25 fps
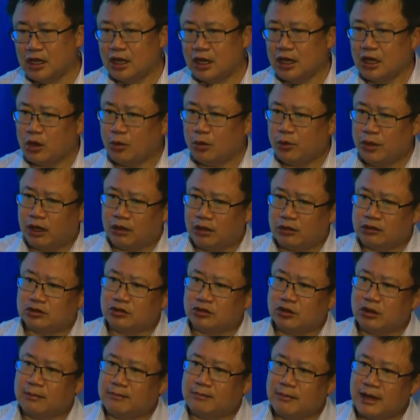We are also
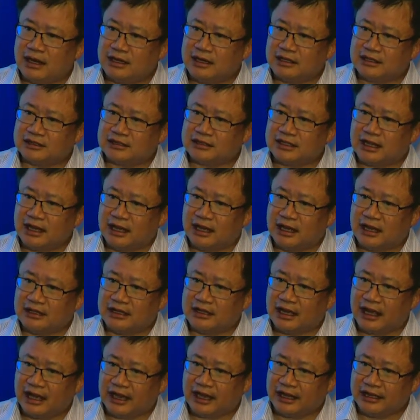amongst the
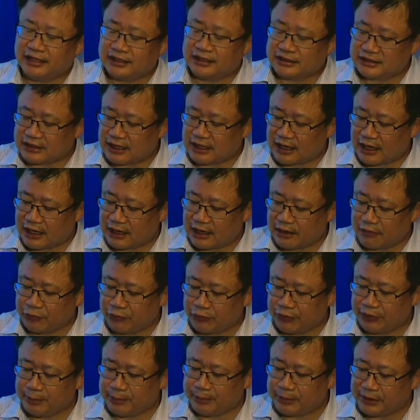highest
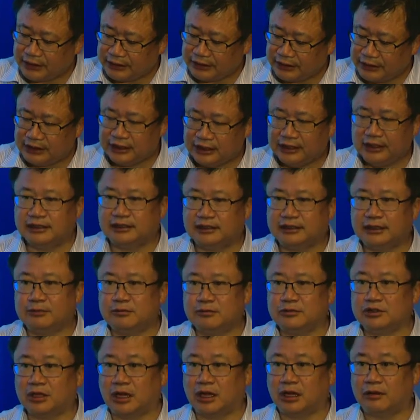variability in
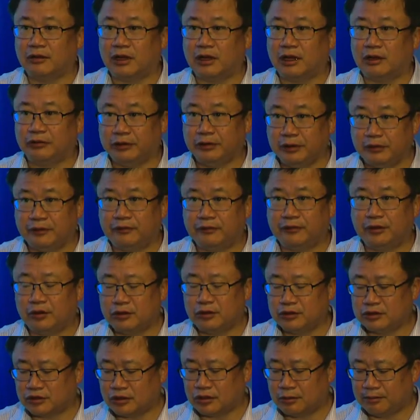terms of our river flows
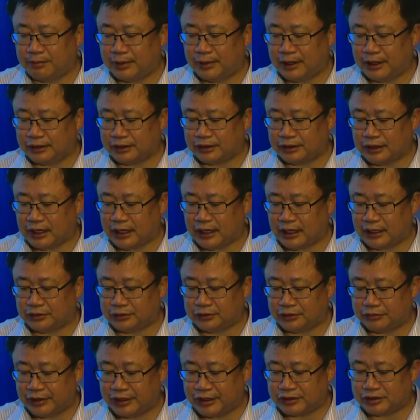compared to the
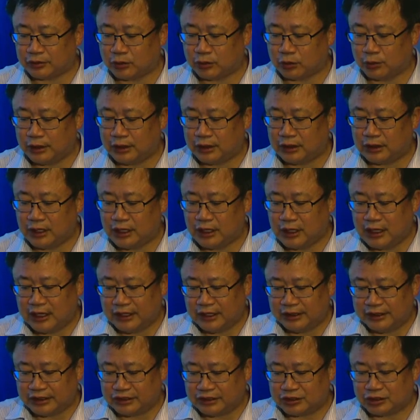rest of the world.
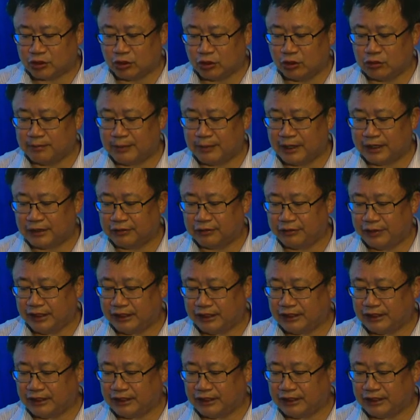That's shown by the red